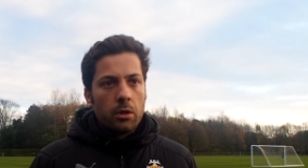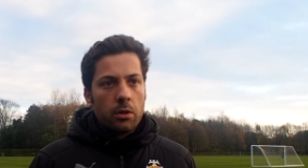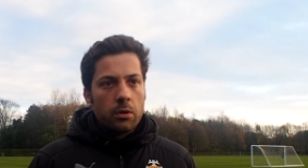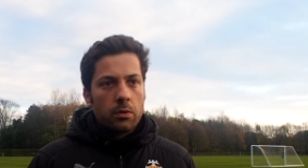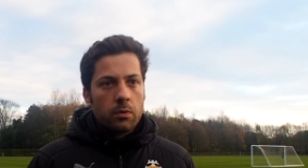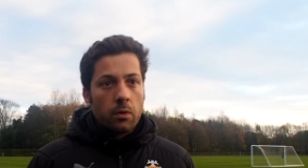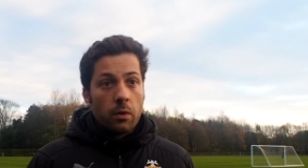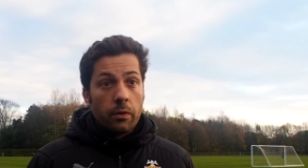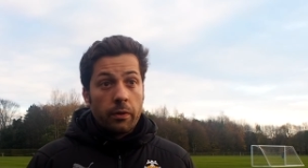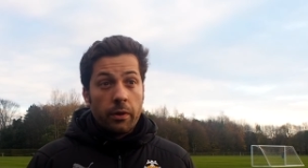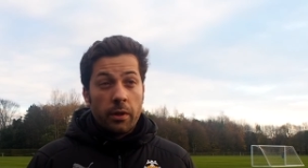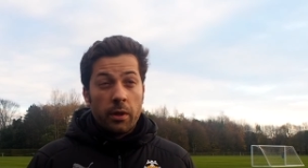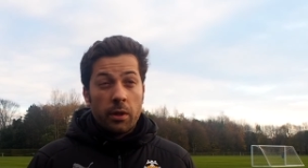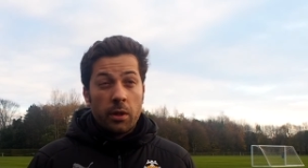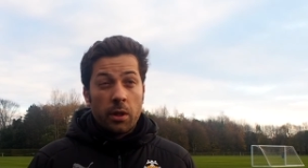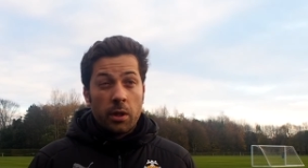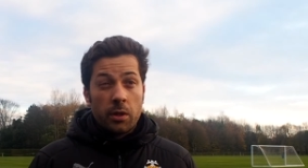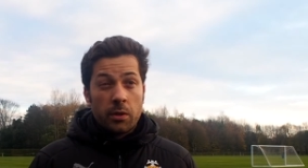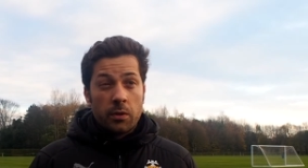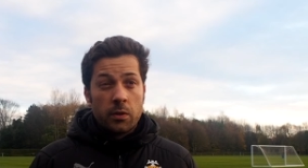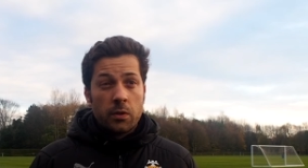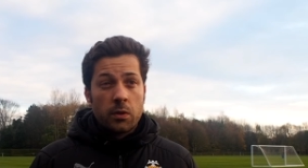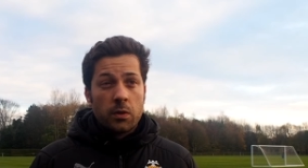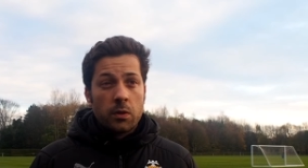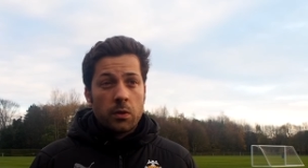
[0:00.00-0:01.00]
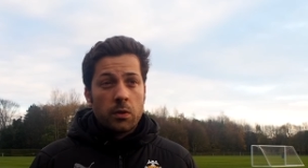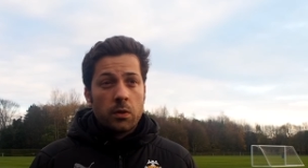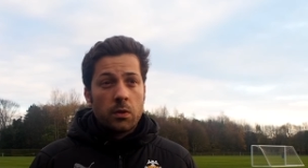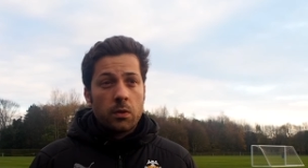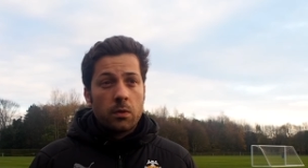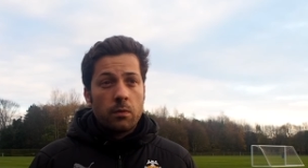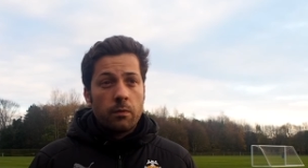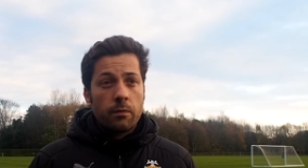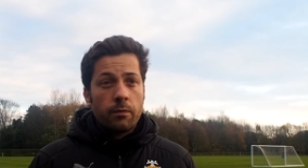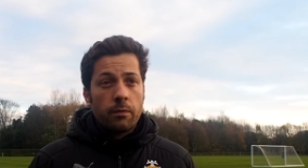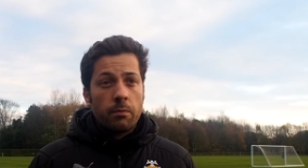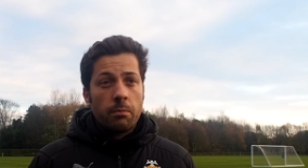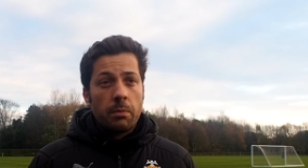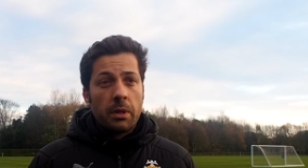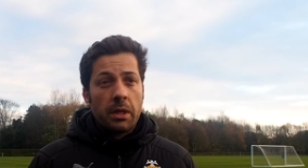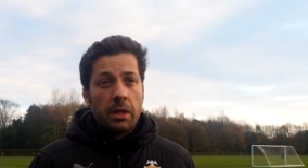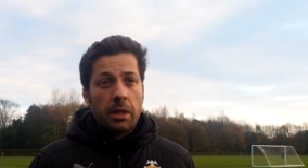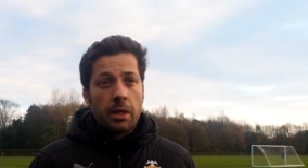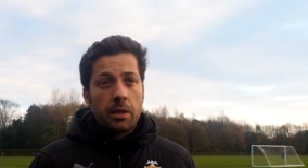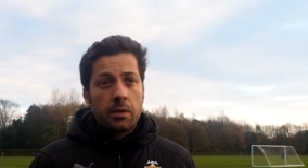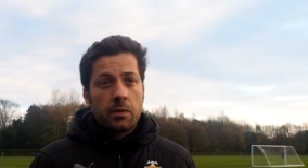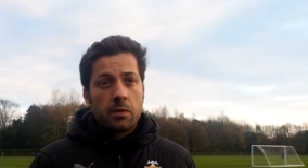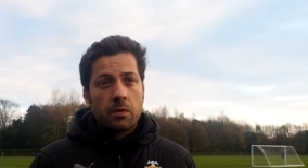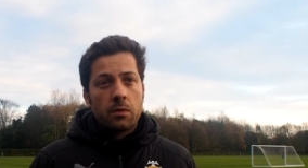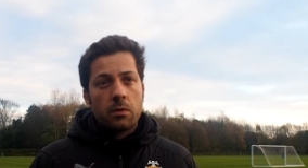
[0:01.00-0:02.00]
So I think that's for me
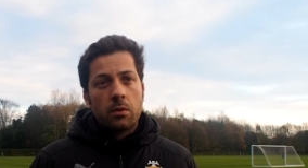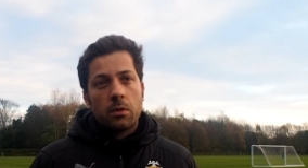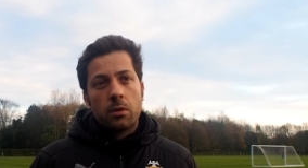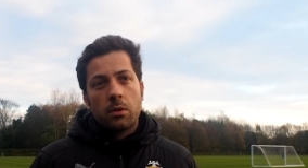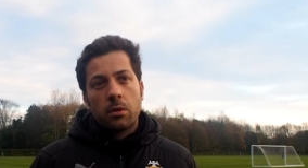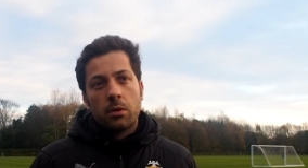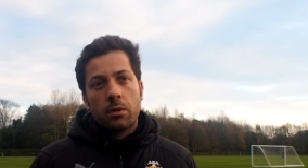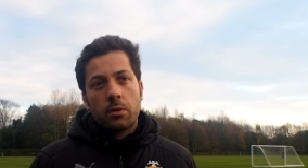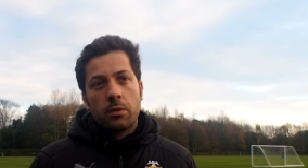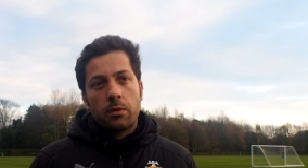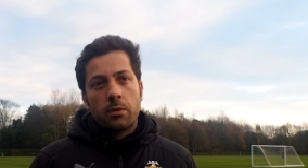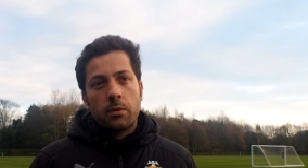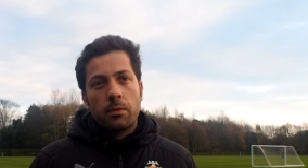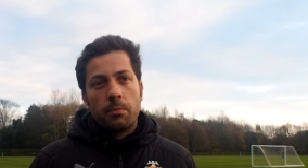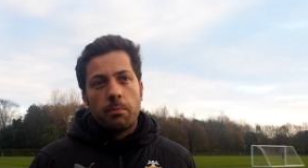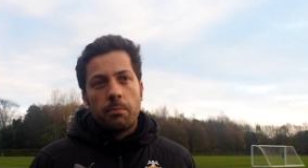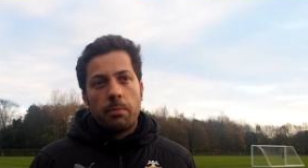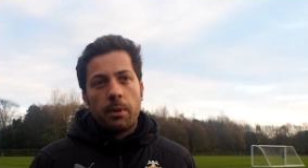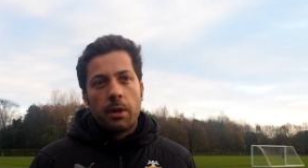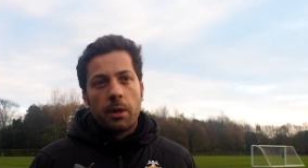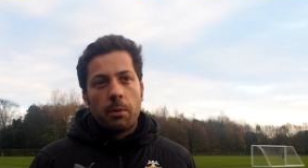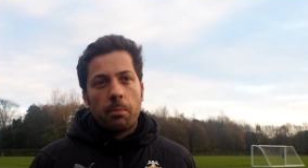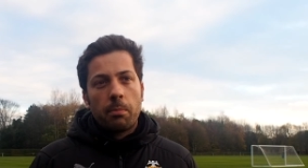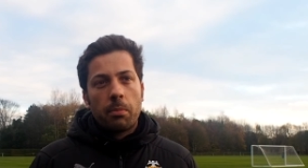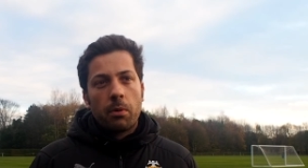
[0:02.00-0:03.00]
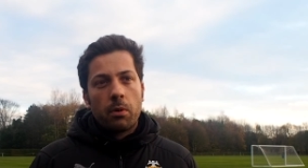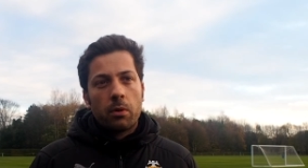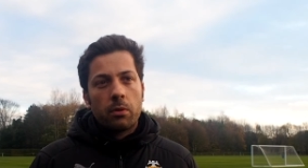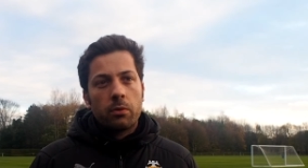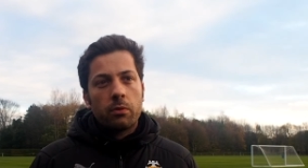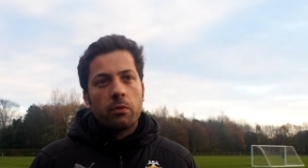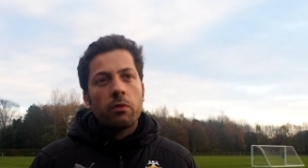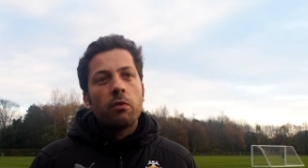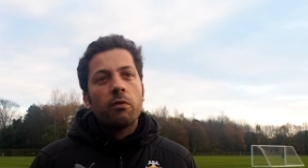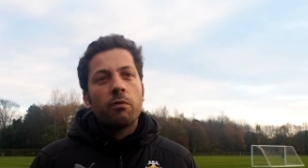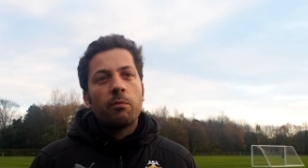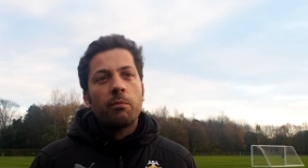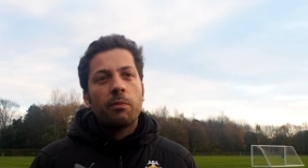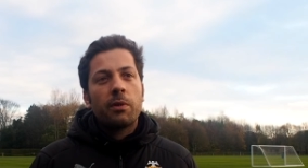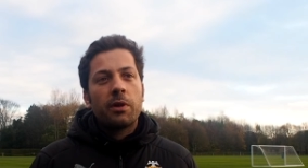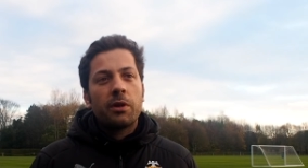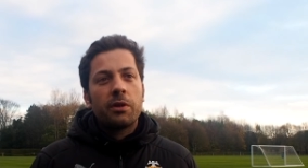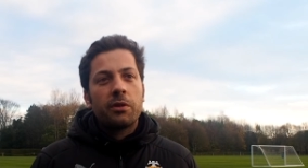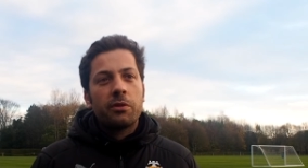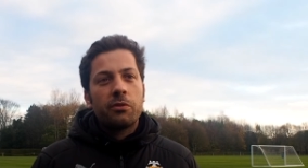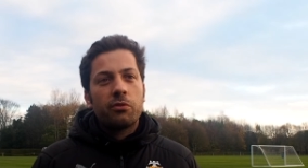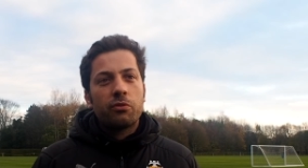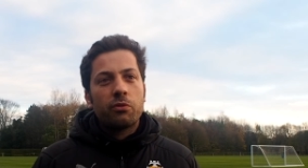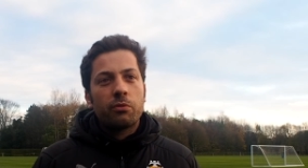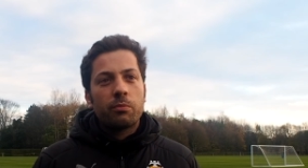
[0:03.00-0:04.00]
that's the, the better part of my
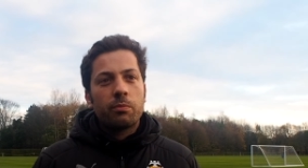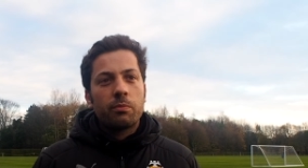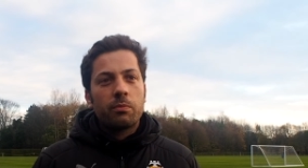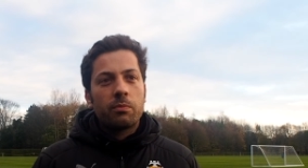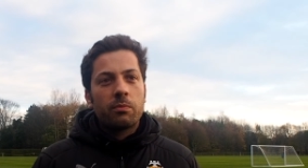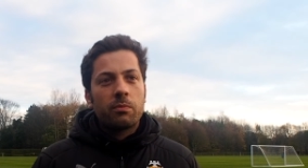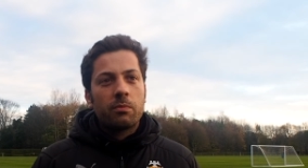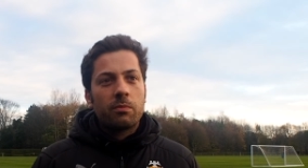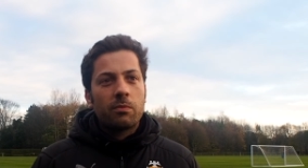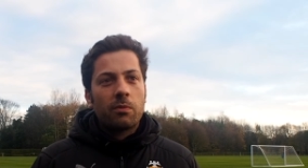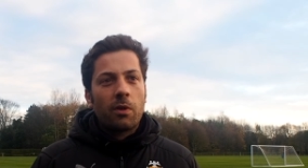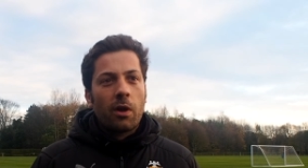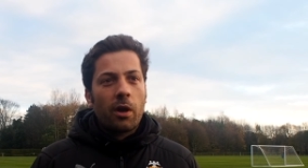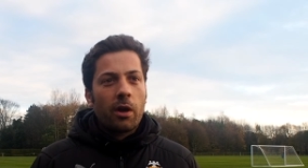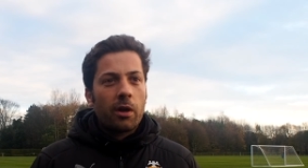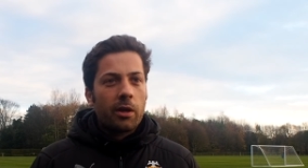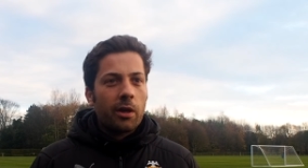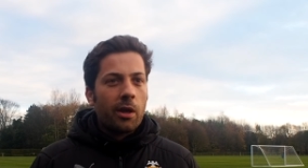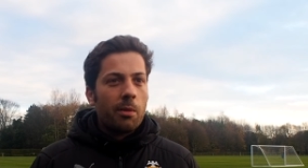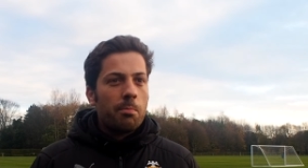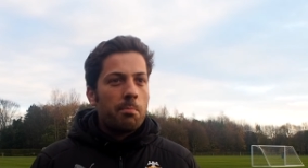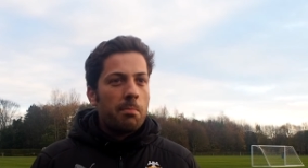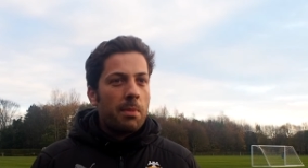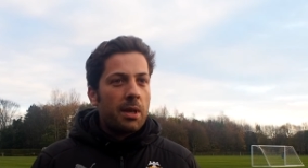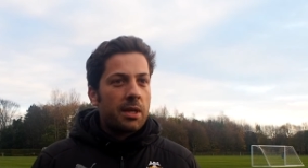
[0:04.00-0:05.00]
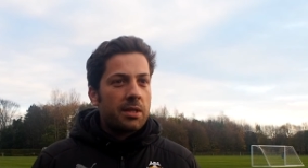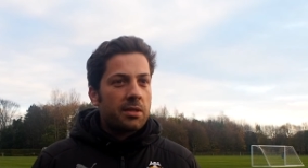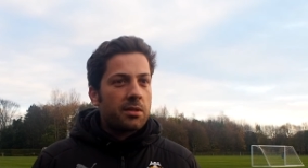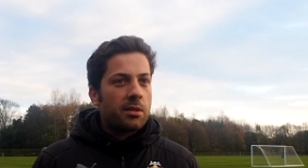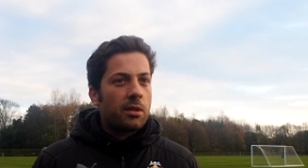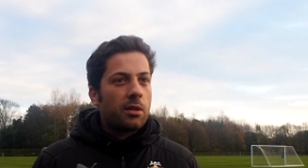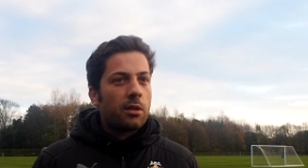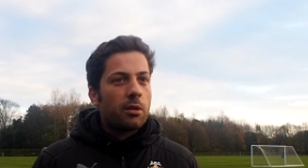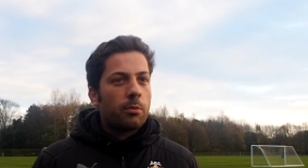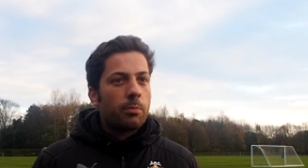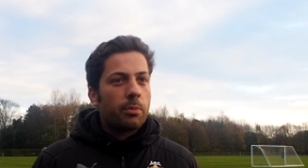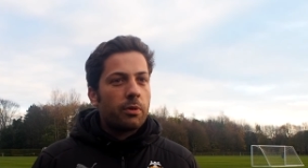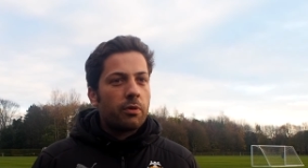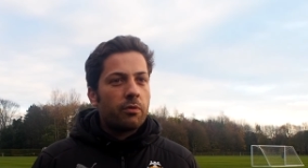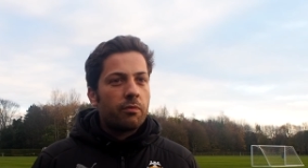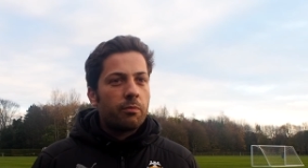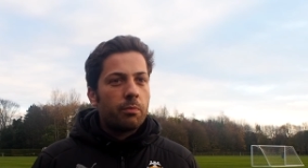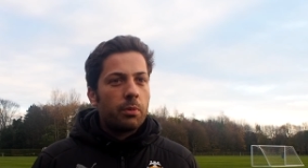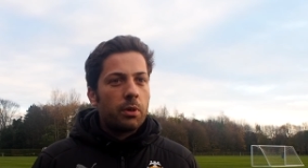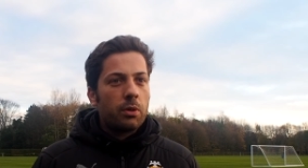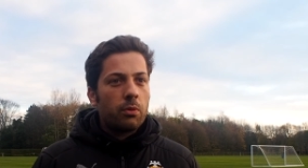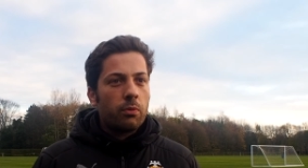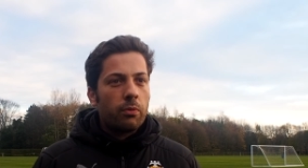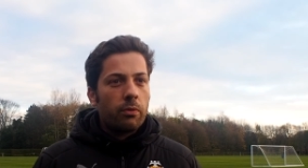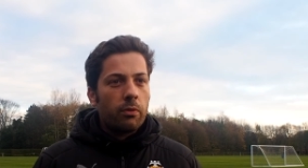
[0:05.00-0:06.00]
job that I can mix a little bit of
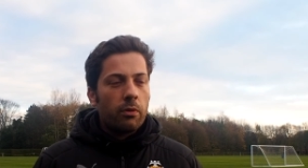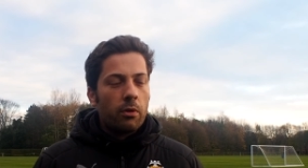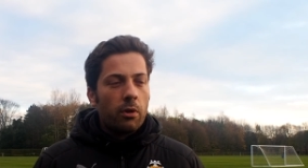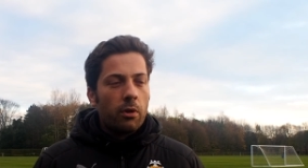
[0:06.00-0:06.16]
both